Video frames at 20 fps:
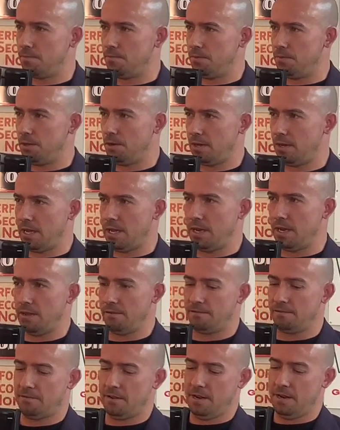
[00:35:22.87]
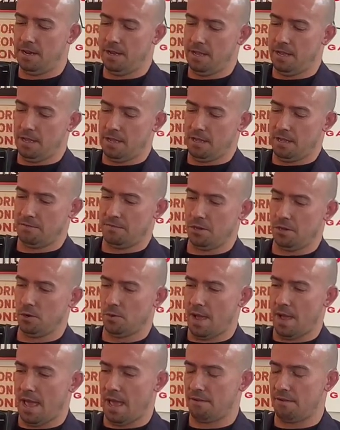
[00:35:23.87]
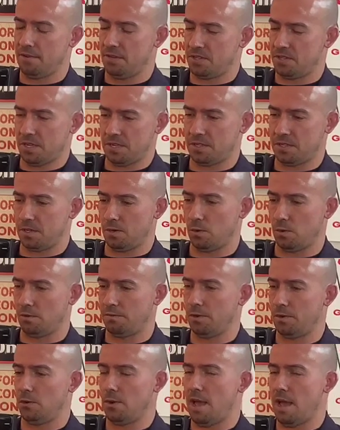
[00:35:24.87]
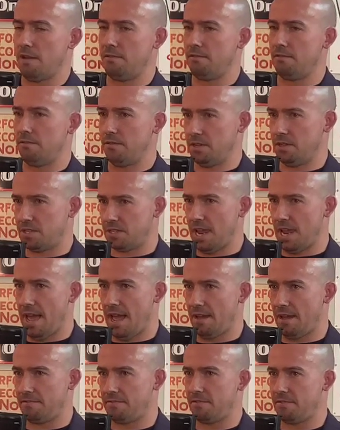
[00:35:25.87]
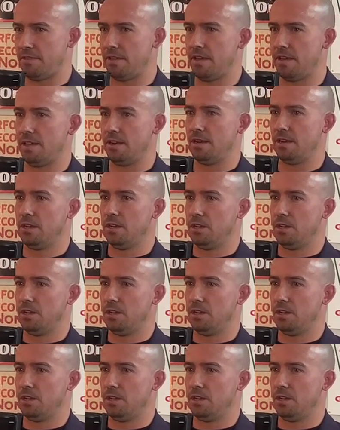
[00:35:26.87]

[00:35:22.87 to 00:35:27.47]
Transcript: You know, again, if you don't have an assistant or if you don't have a staff, then